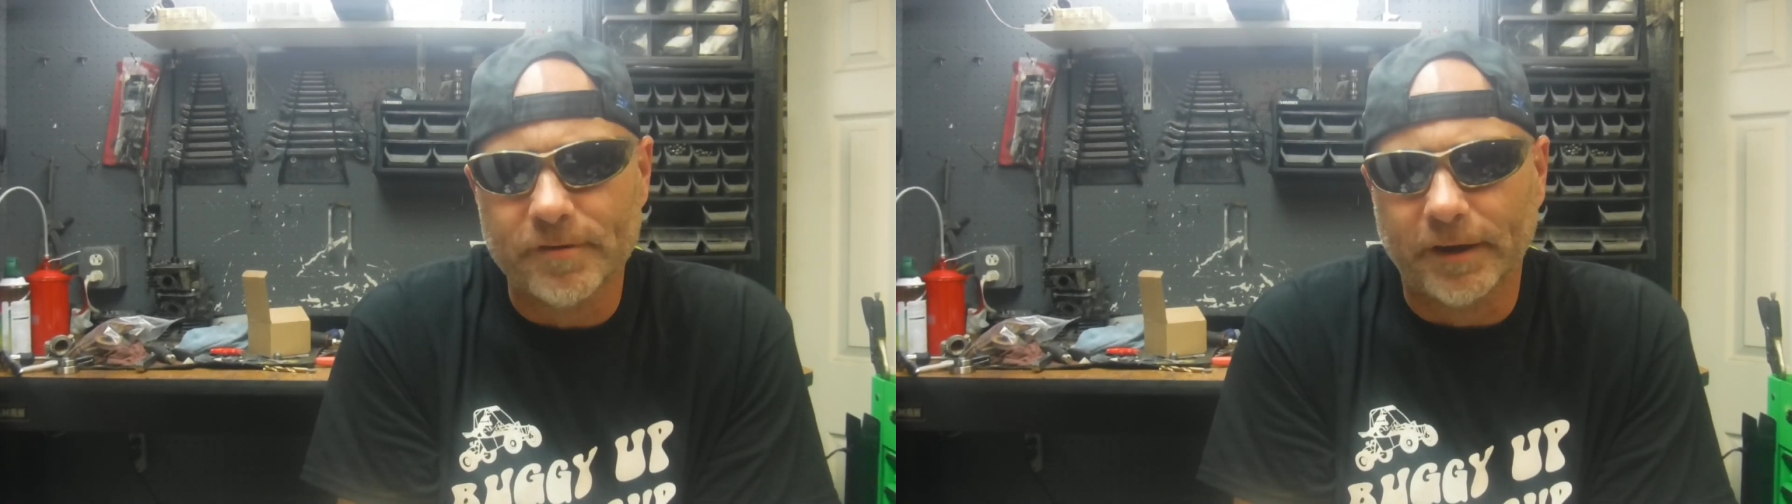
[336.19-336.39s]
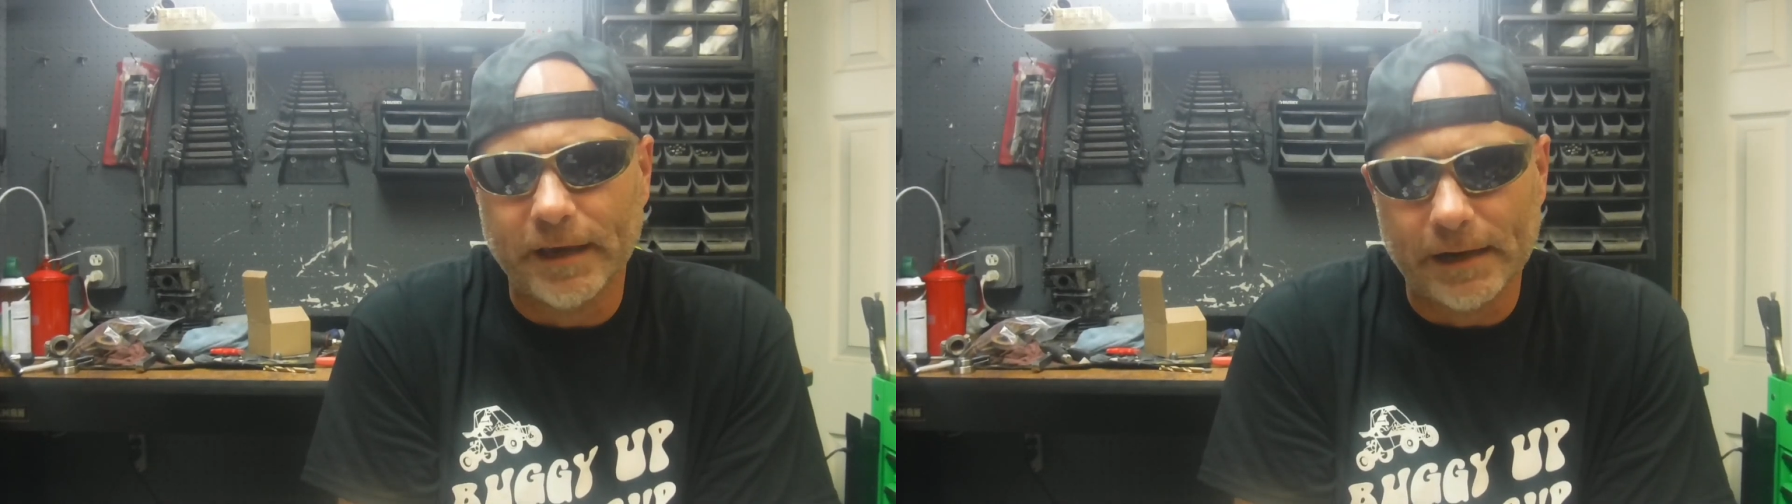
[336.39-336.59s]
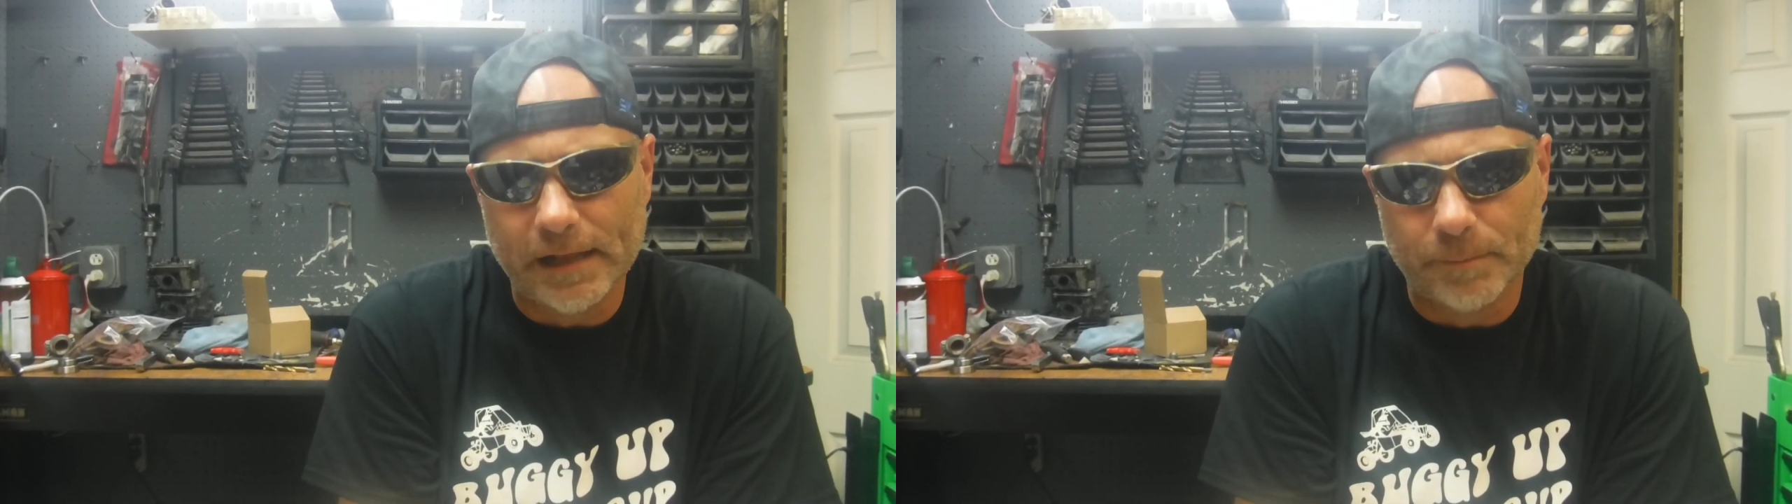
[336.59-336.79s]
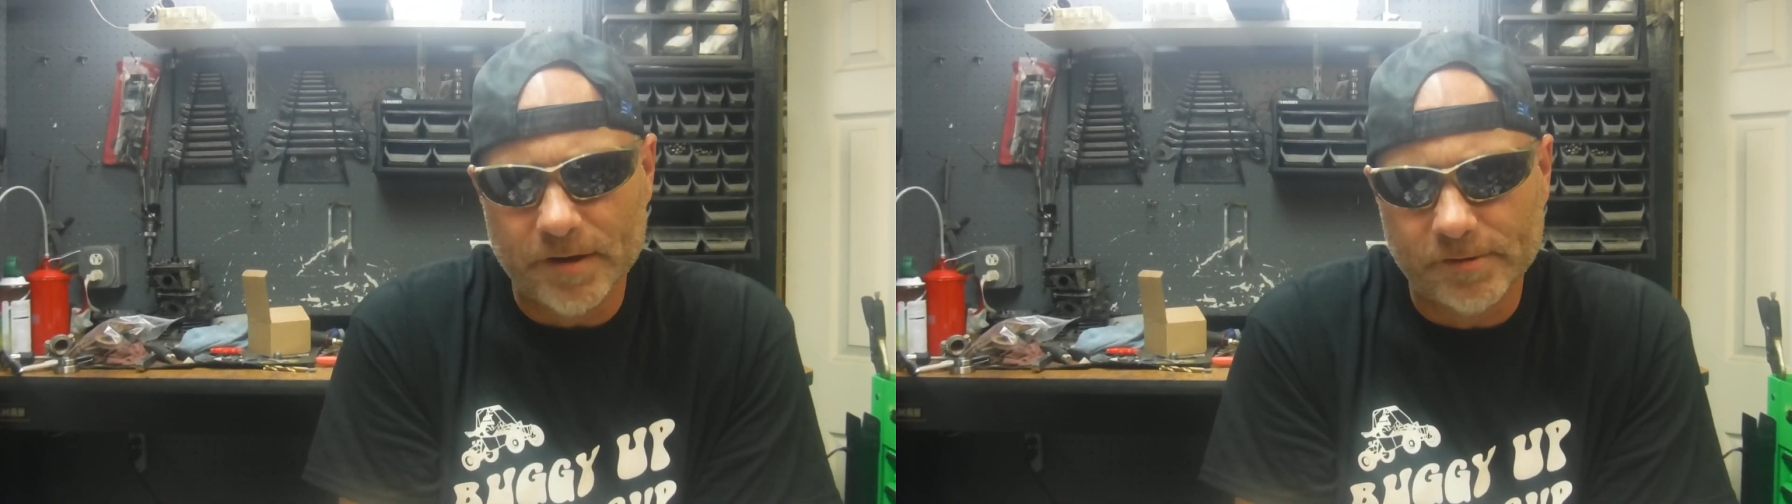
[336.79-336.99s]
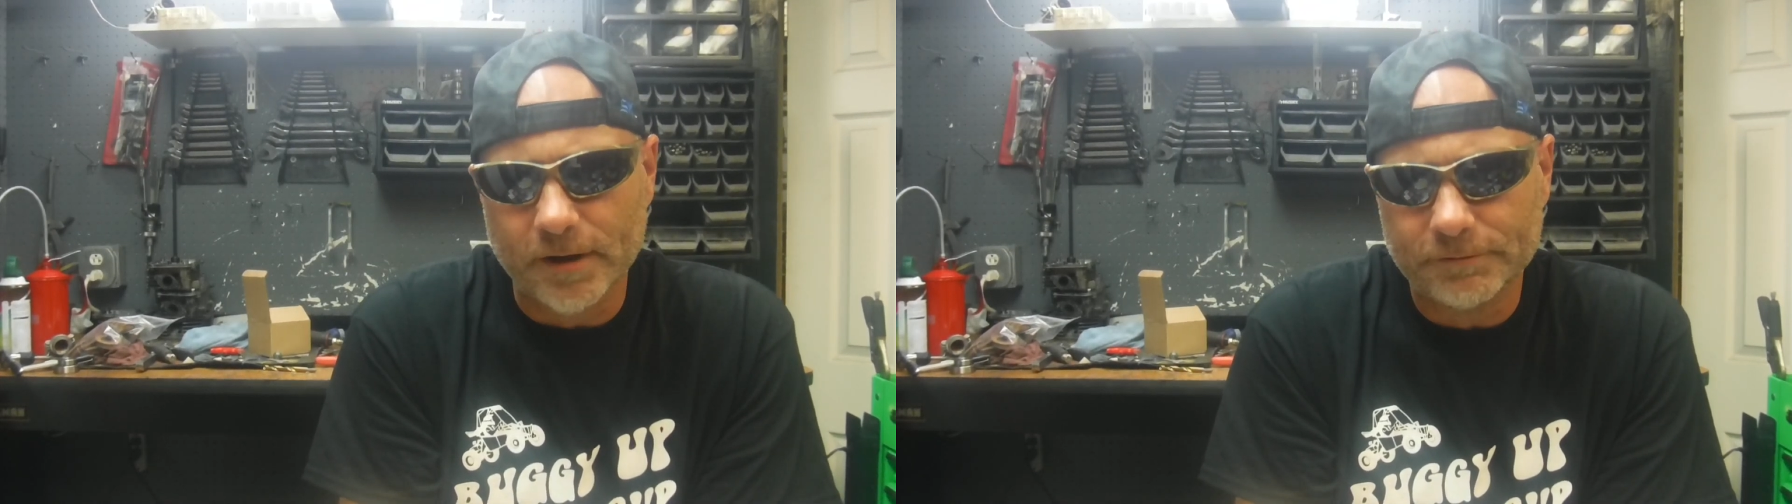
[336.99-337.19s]
I can out of my
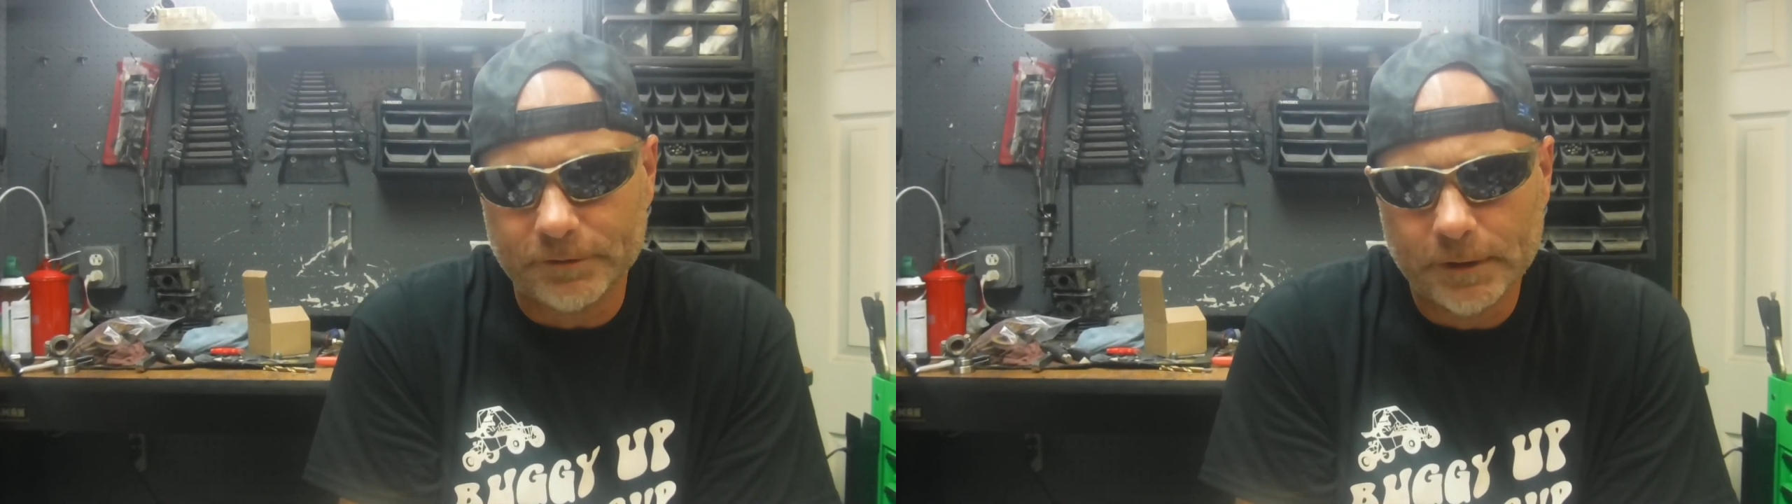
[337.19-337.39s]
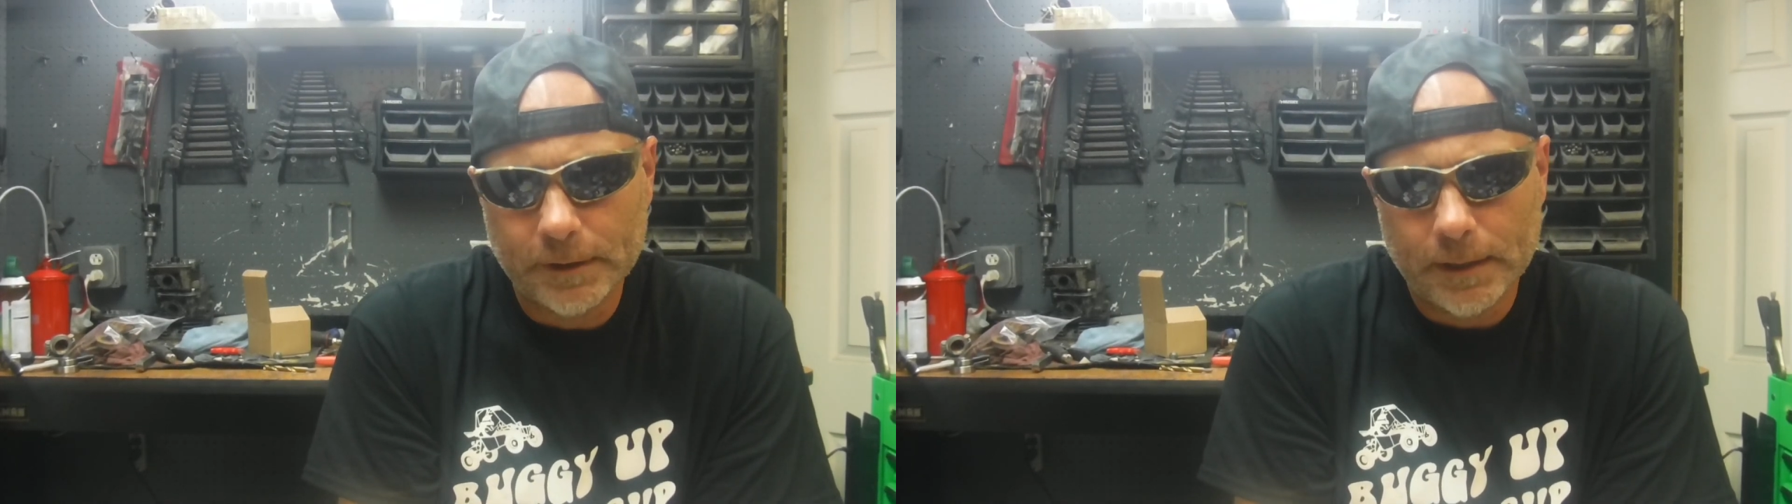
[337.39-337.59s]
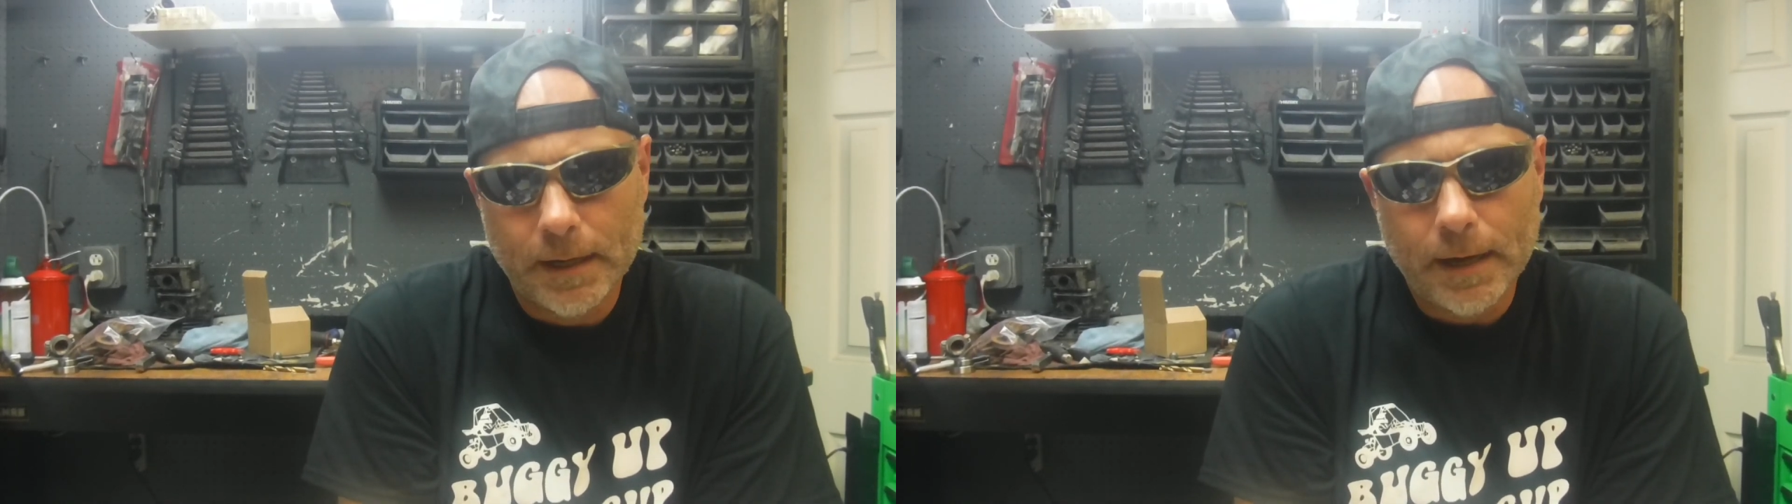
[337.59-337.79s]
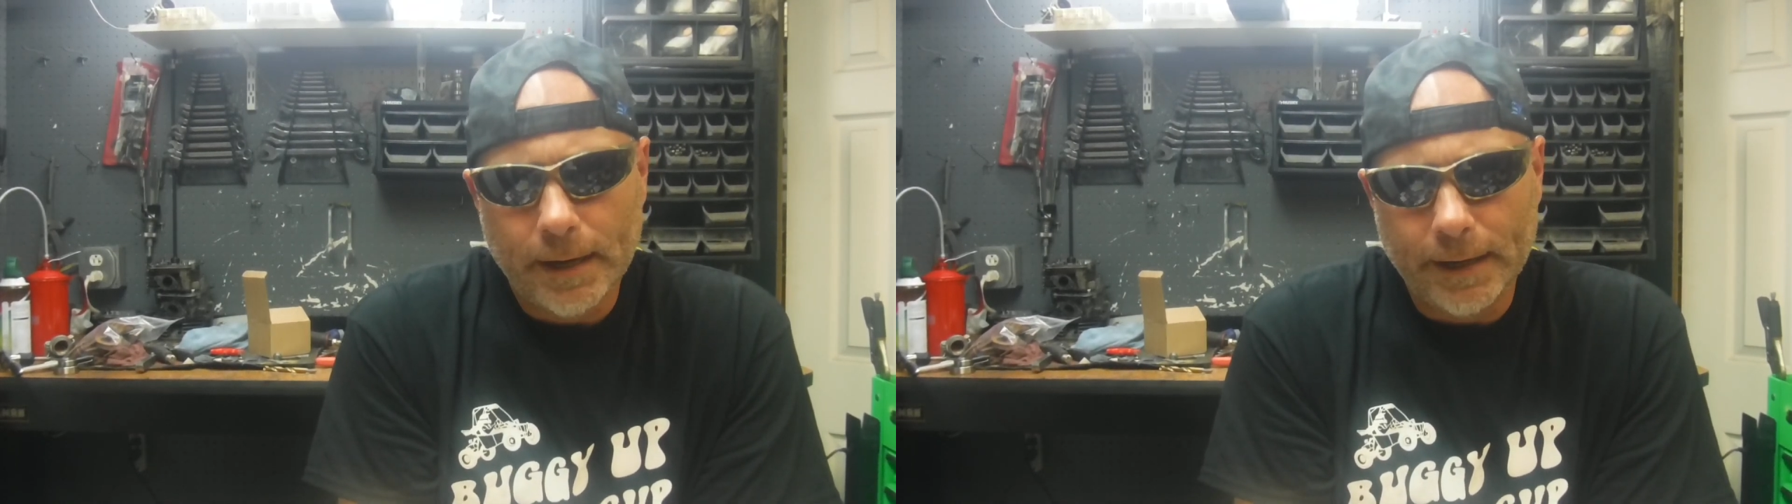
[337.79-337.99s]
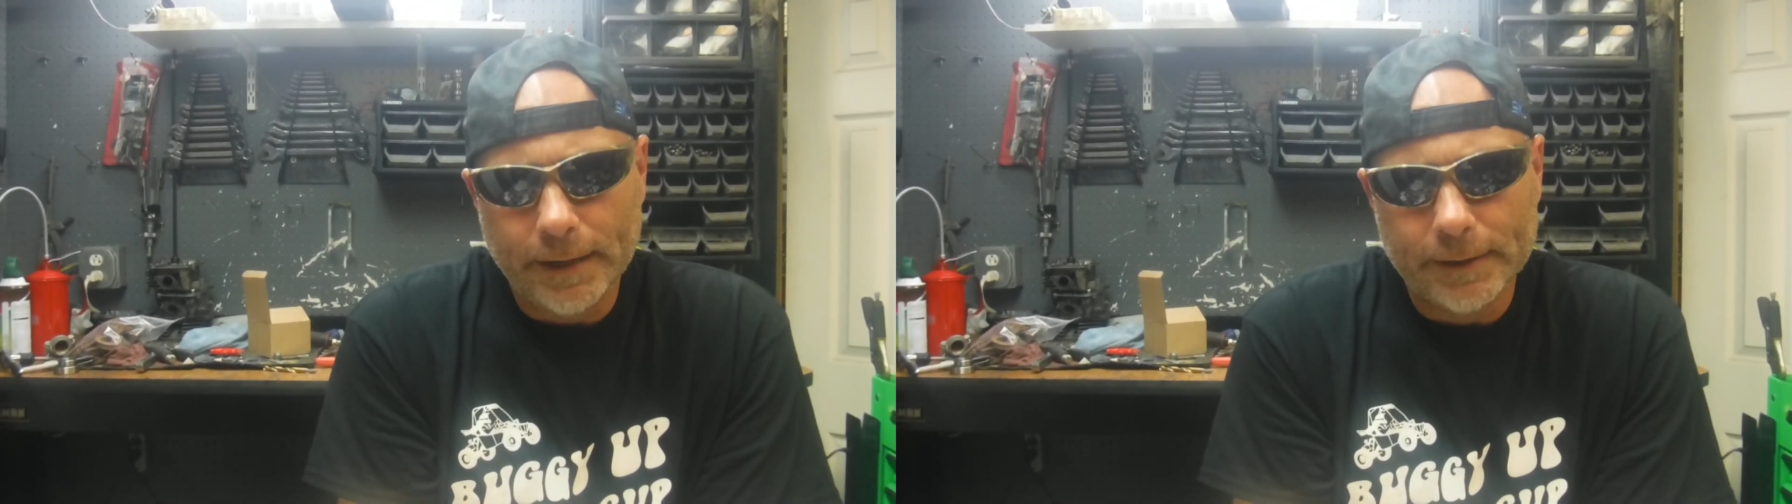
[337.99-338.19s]
stuff,
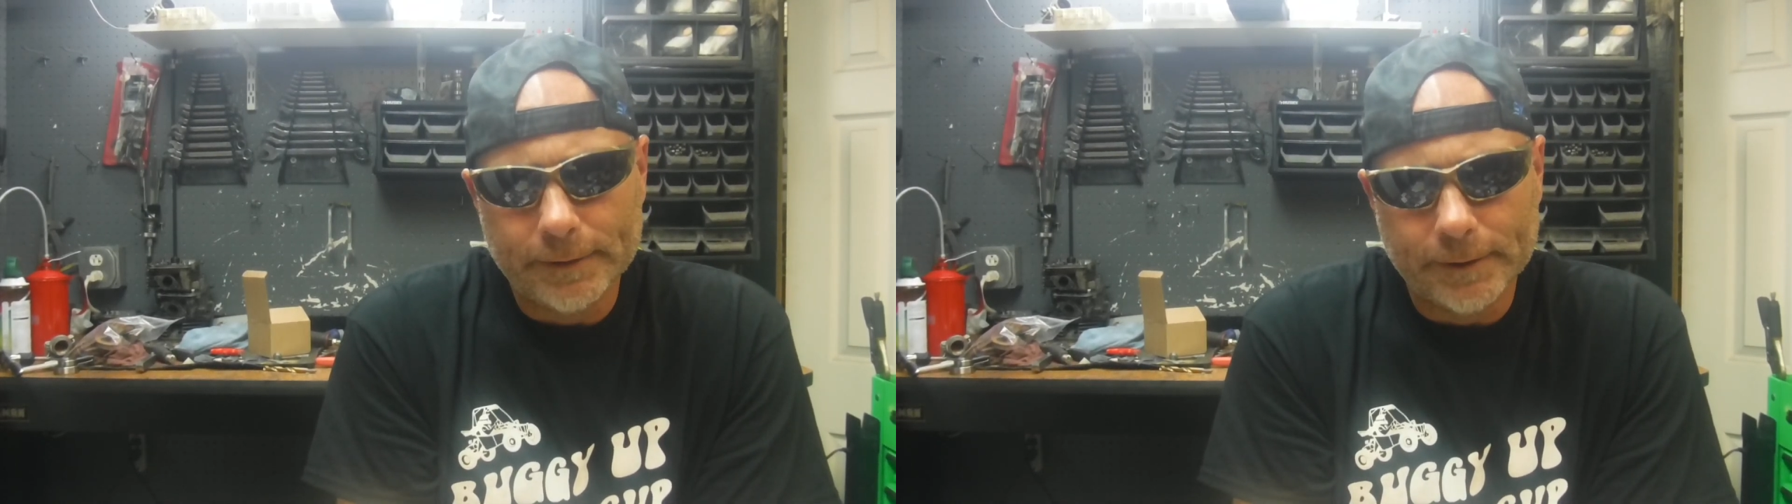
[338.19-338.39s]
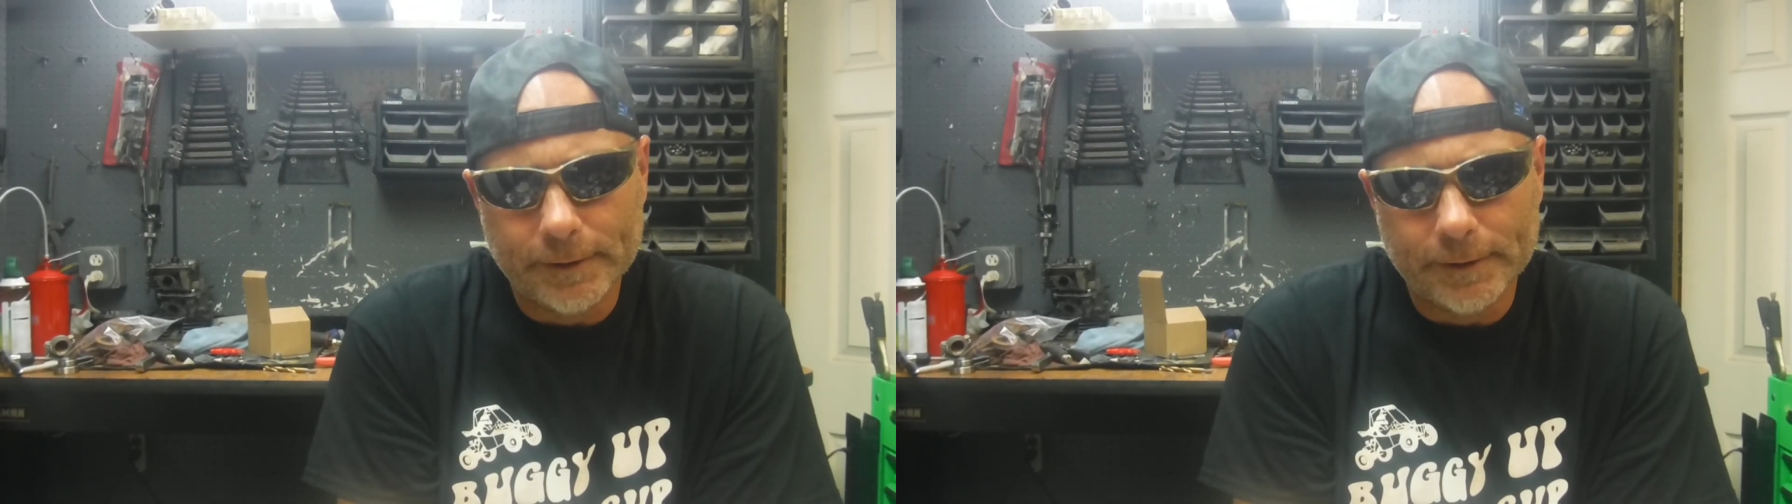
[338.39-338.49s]
and